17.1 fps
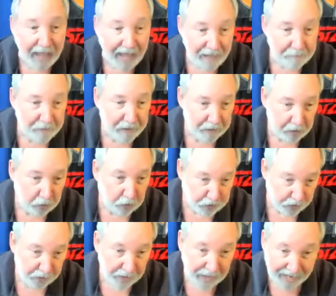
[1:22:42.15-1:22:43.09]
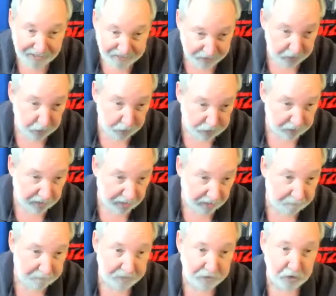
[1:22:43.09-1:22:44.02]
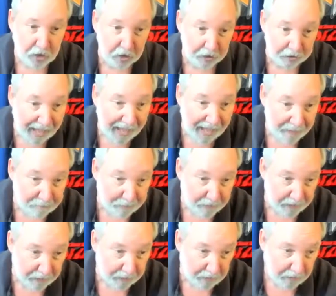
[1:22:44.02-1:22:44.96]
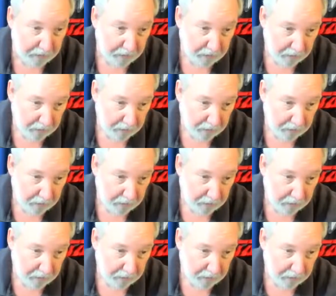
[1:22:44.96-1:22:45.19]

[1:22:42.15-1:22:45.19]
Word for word: admin user has a username. It's called admin.